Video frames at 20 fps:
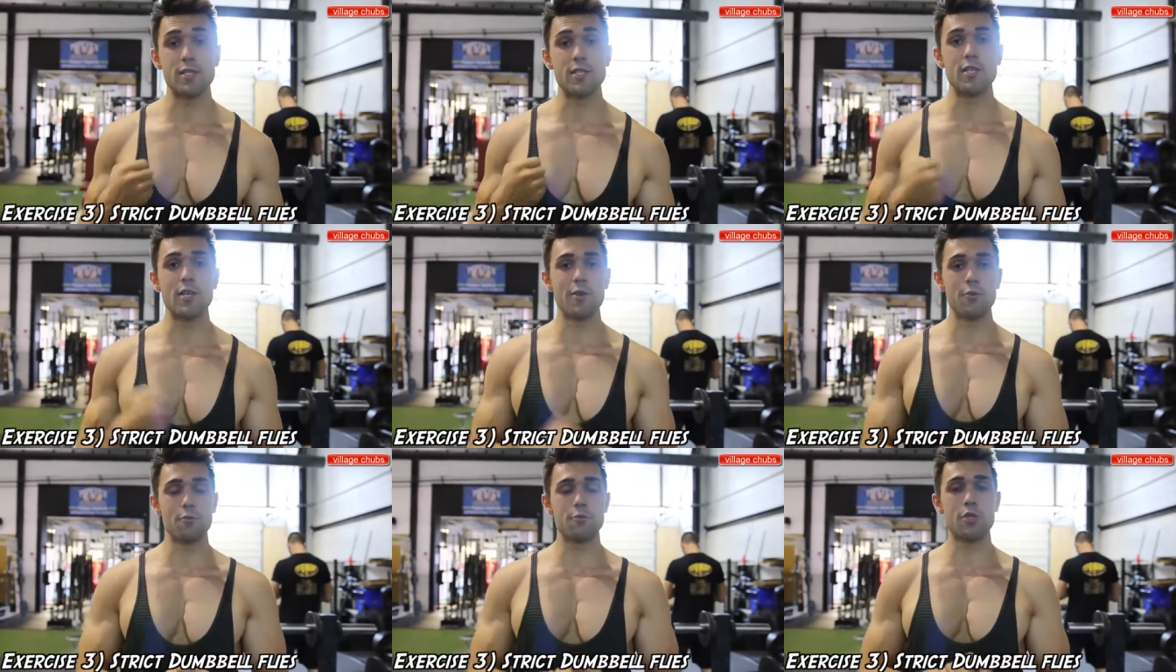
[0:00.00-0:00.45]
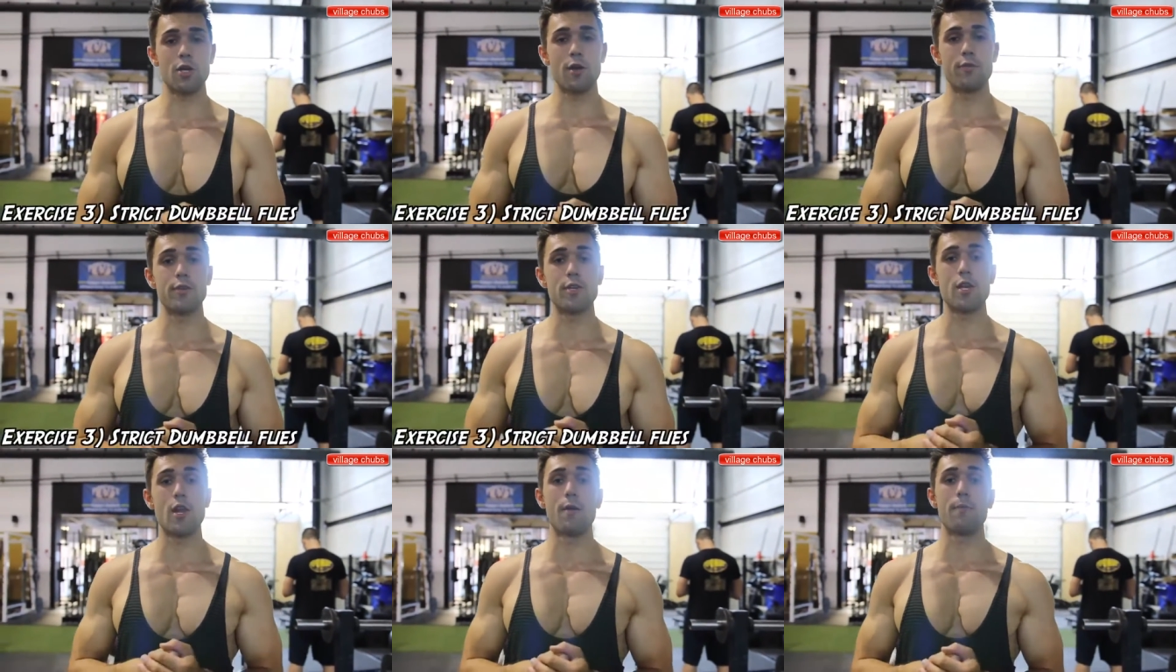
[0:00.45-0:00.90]
He's huge
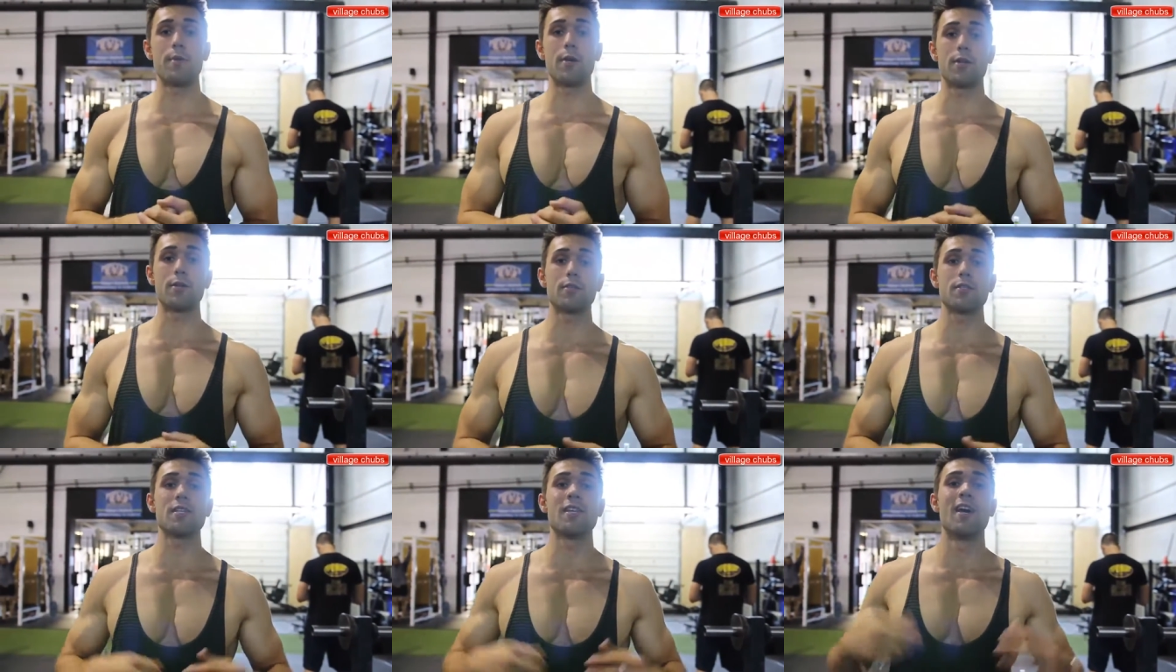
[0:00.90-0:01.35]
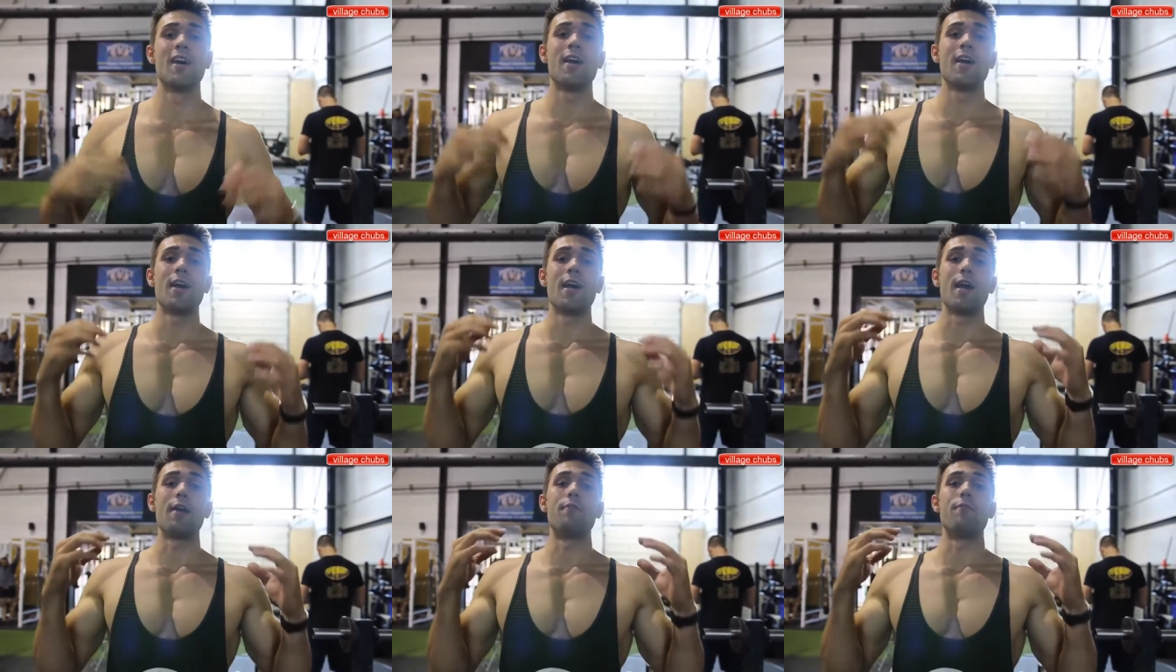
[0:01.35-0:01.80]
on the dumbbells
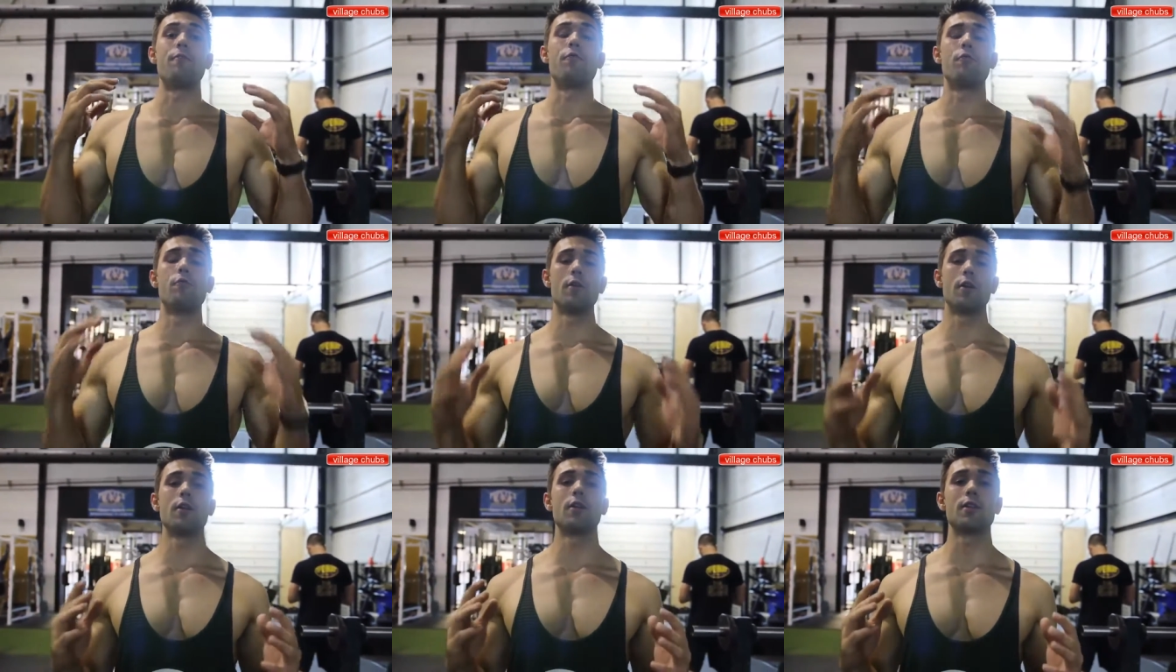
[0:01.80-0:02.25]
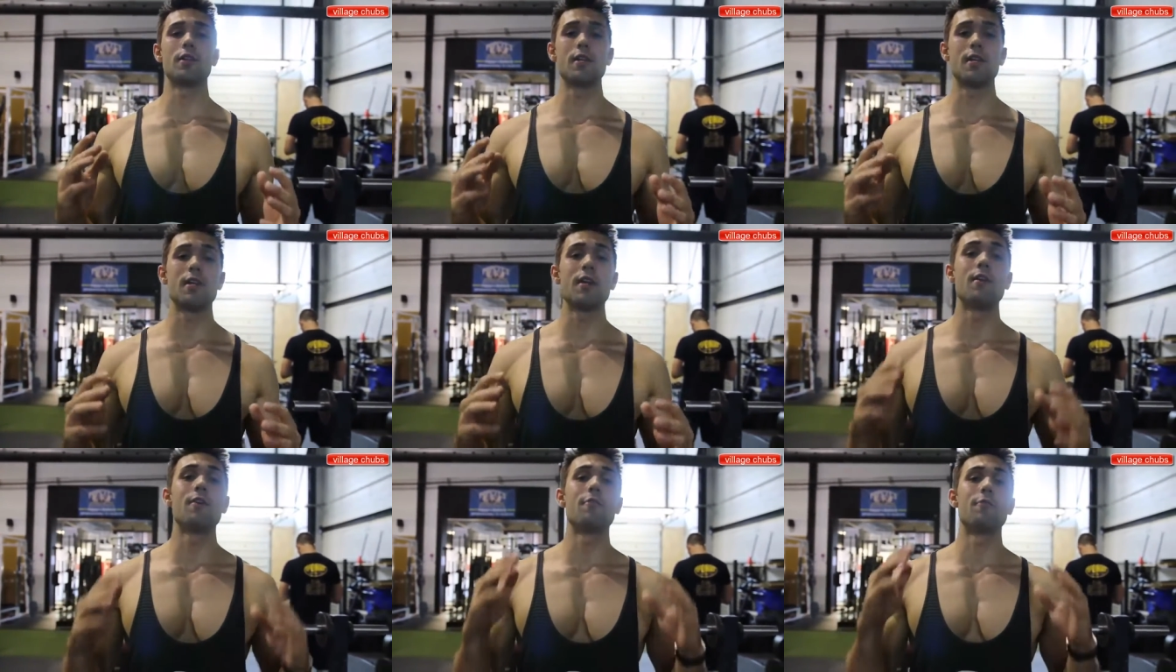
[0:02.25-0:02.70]
and
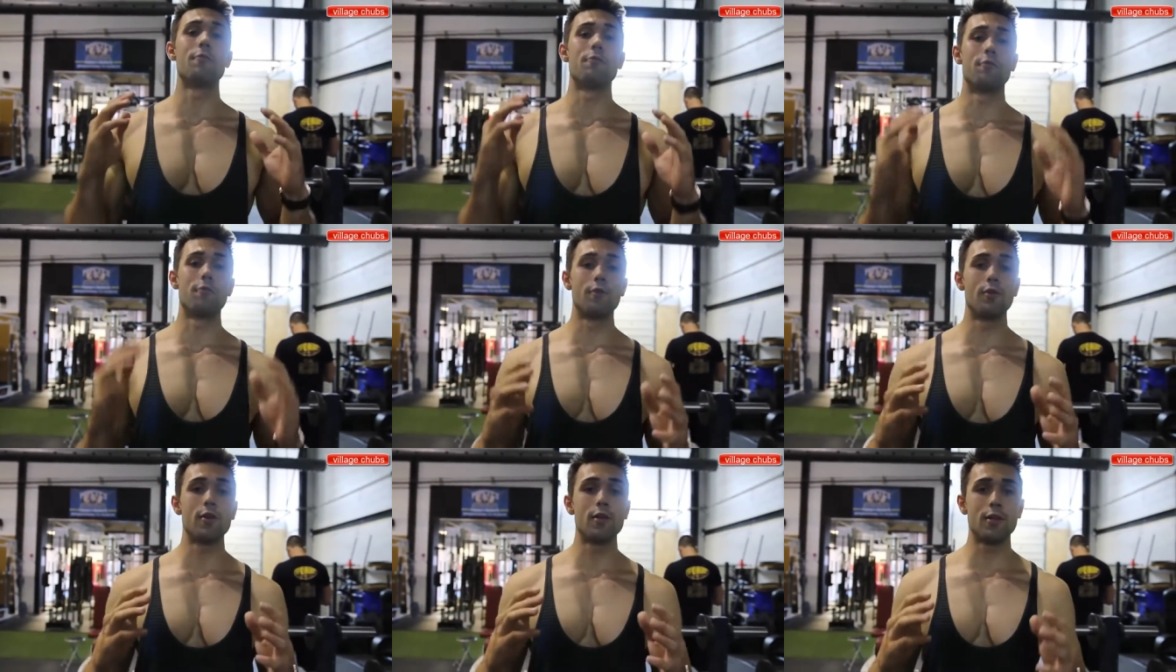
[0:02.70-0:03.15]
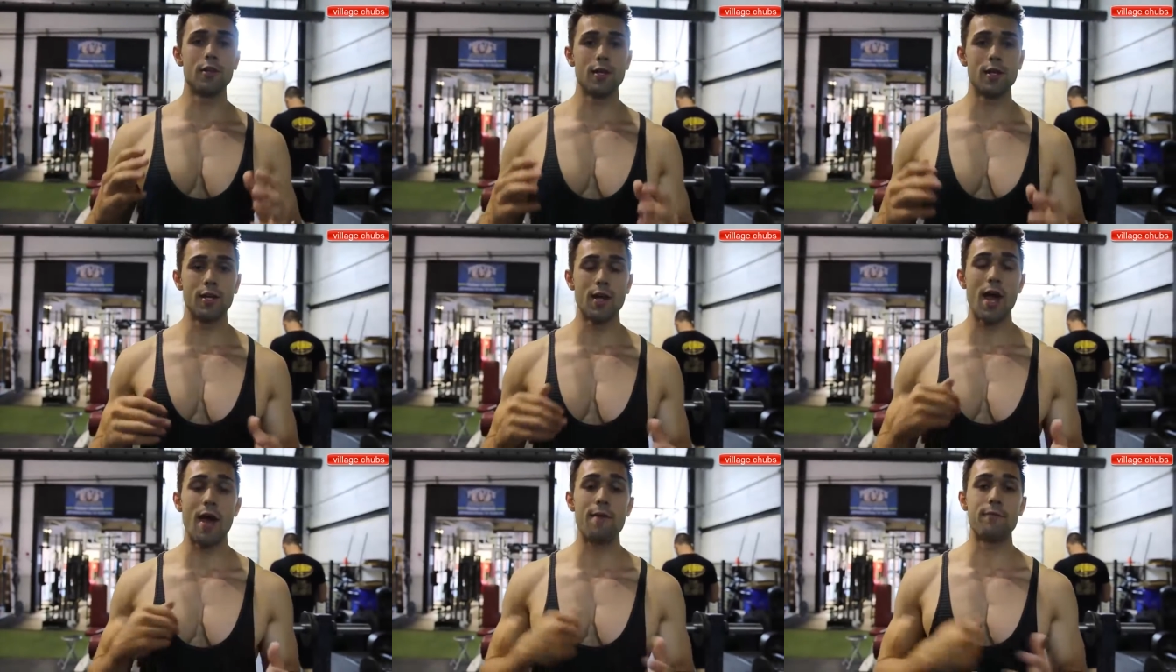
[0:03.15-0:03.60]
really,
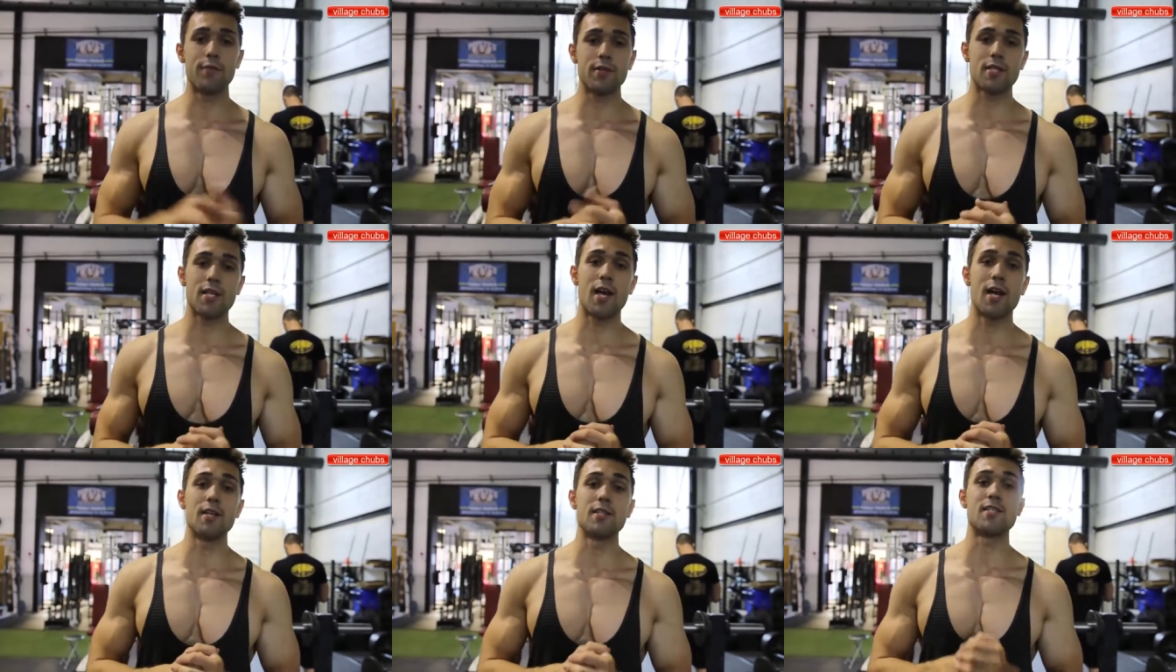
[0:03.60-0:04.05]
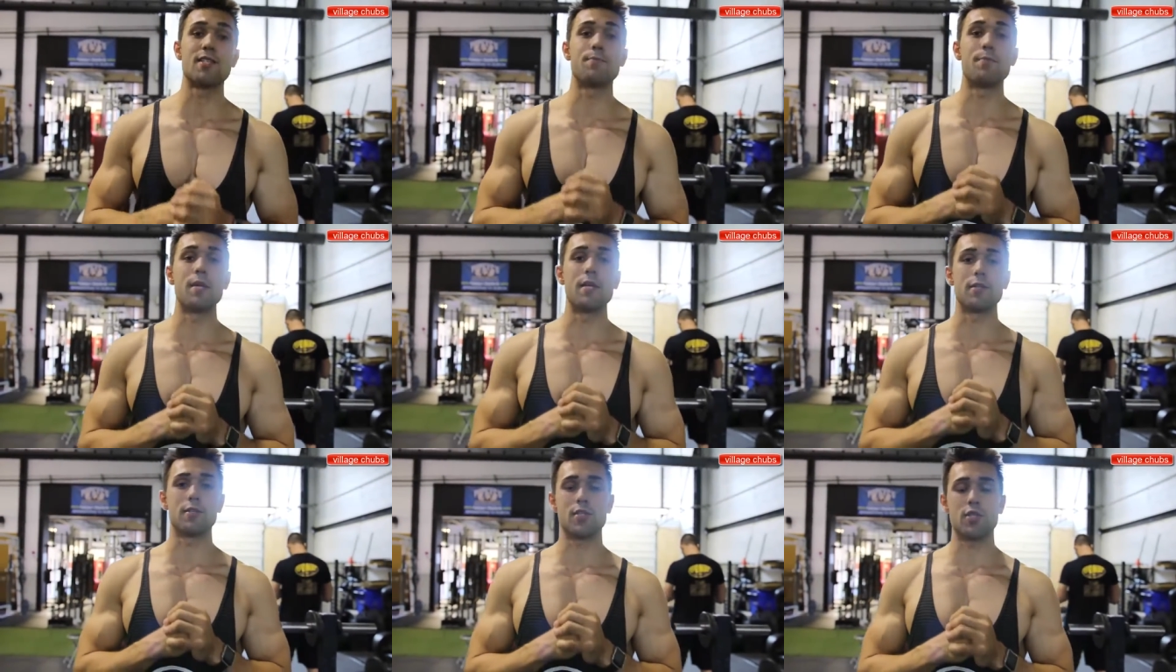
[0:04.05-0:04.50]
really emphasizes
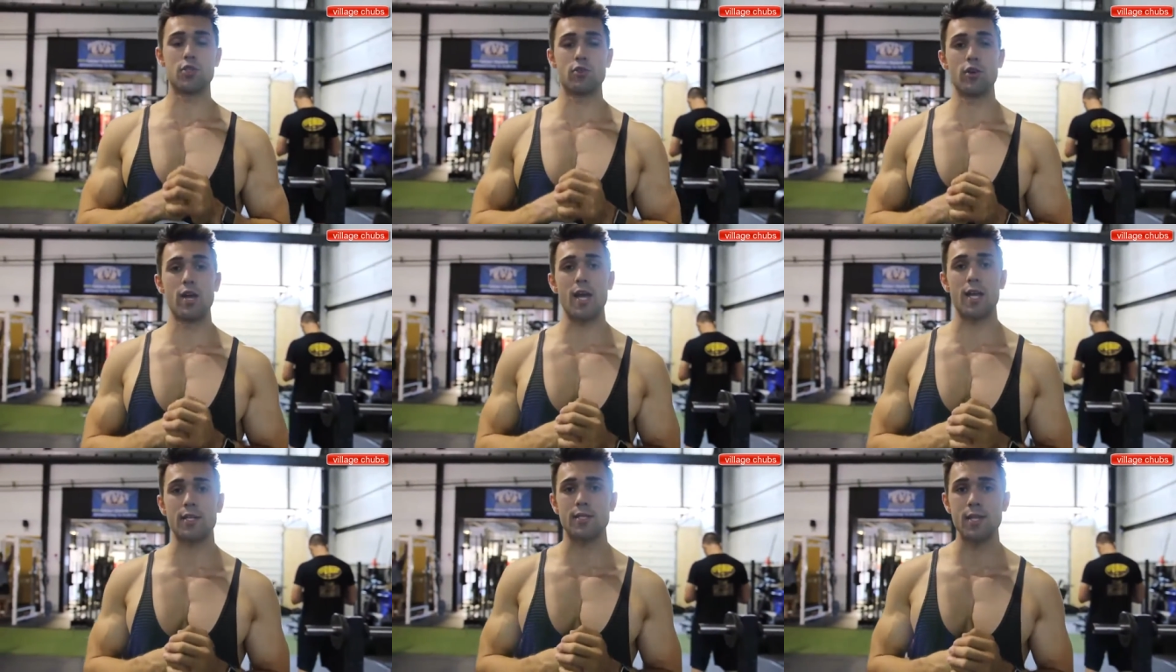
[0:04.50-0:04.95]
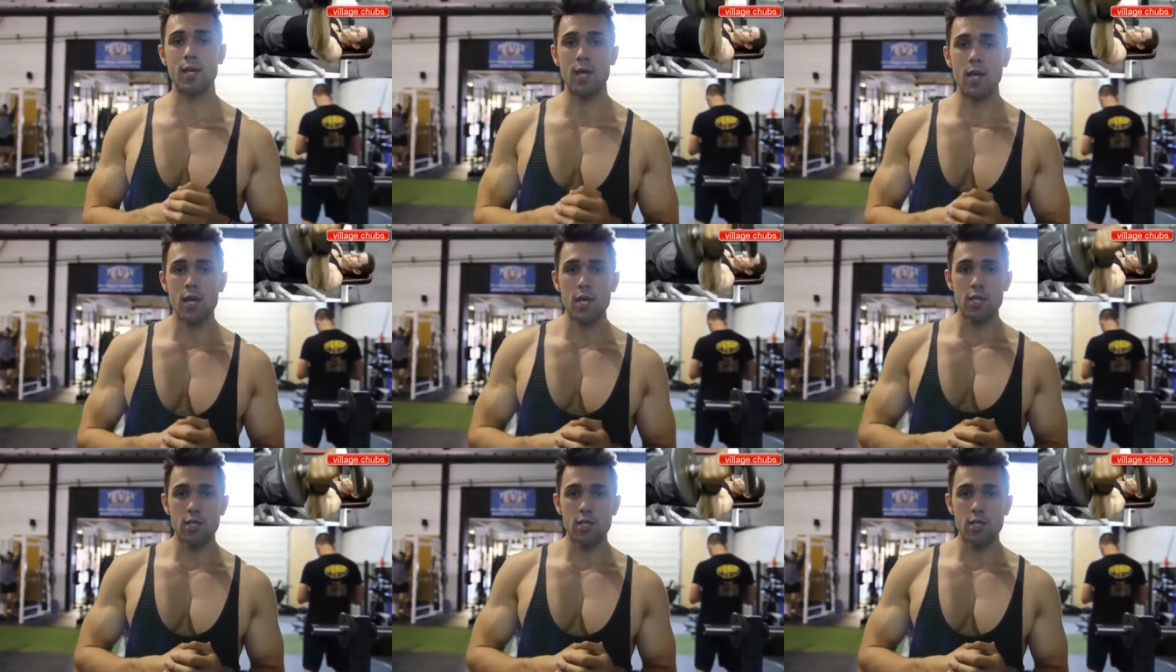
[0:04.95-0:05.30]
being strict.